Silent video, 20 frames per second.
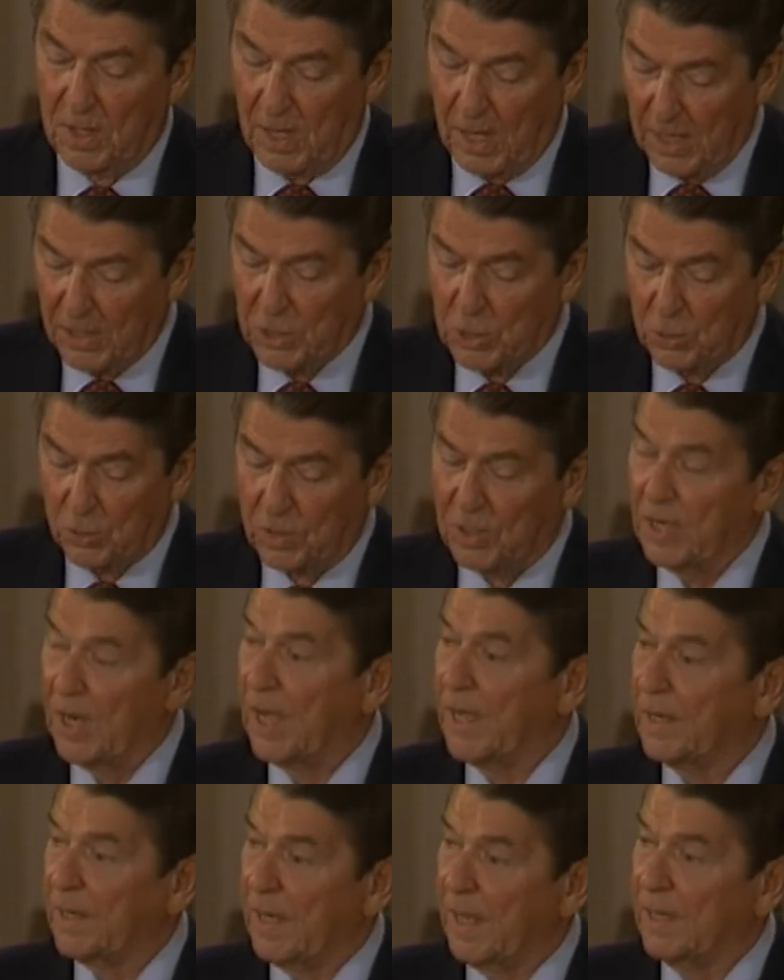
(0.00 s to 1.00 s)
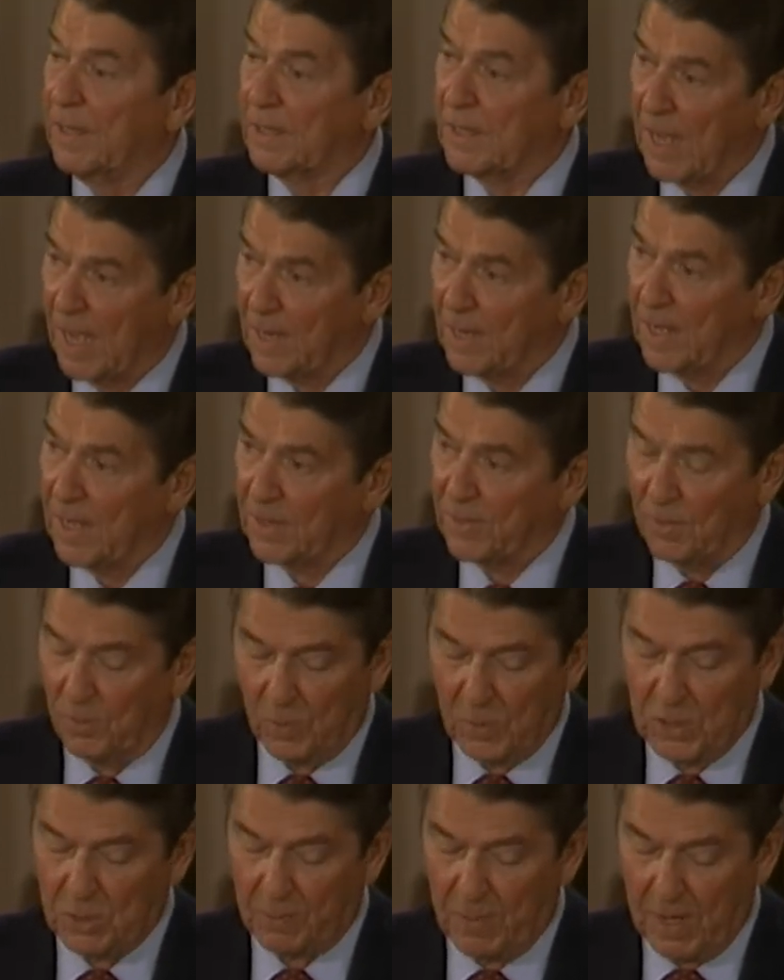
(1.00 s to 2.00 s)
I should not and cannot
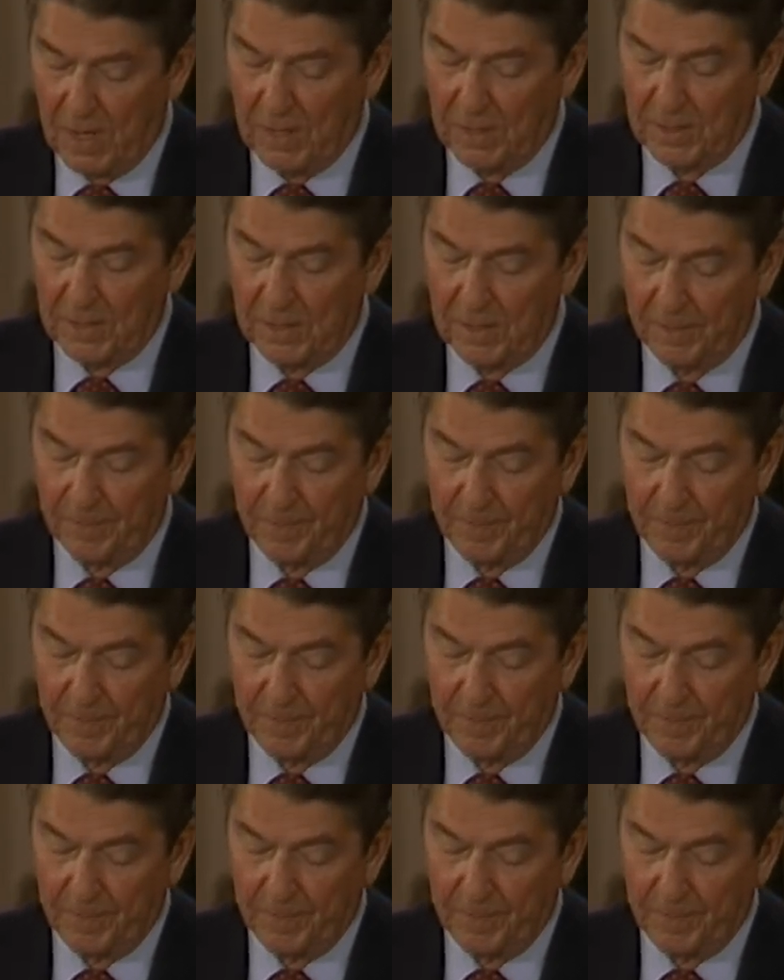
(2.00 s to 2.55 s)
respond.